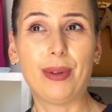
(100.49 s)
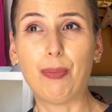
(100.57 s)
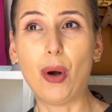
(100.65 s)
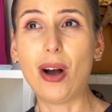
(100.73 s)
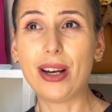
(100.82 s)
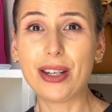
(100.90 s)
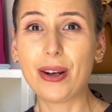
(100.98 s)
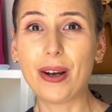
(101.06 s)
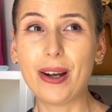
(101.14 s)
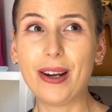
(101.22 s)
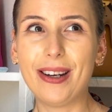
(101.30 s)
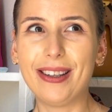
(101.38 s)

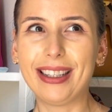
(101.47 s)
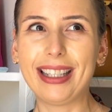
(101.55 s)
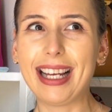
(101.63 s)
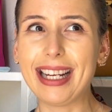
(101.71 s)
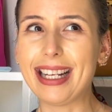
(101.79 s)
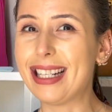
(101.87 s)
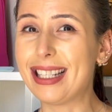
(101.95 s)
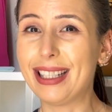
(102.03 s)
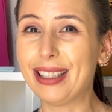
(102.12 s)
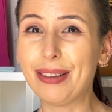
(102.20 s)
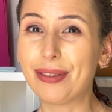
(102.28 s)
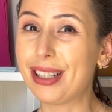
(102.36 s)
Ponyo, Kiki's
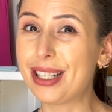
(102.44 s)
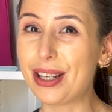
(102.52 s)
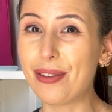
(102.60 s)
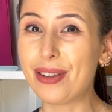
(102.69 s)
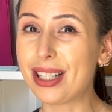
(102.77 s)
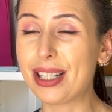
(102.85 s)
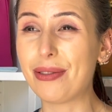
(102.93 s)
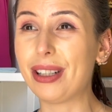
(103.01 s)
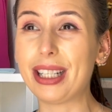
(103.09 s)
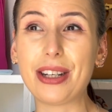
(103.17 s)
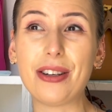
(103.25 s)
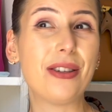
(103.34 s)
delivery service is
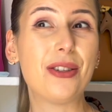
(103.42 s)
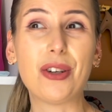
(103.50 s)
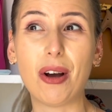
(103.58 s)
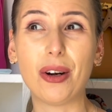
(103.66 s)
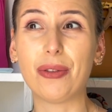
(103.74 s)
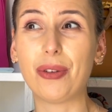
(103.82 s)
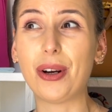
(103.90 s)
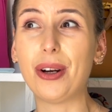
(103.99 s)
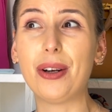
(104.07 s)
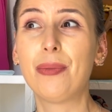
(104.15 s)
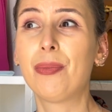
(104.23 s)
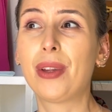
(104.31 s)
really cute,
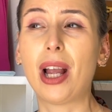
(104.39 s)
Totoro.